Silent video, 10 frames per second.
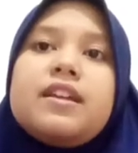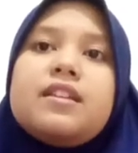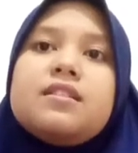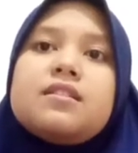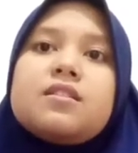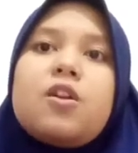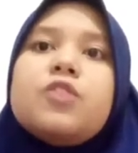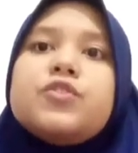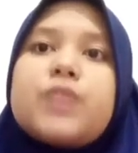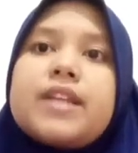in
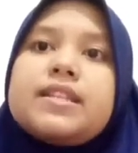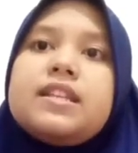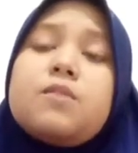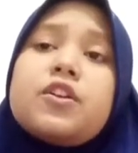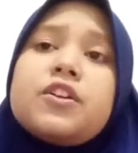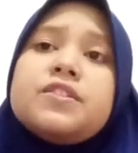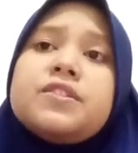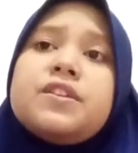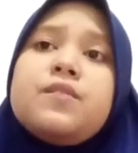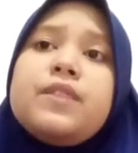contrast, is more
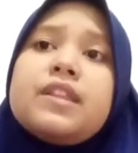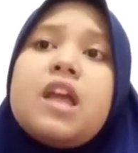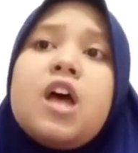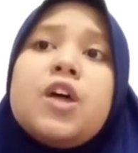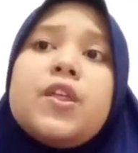concerned with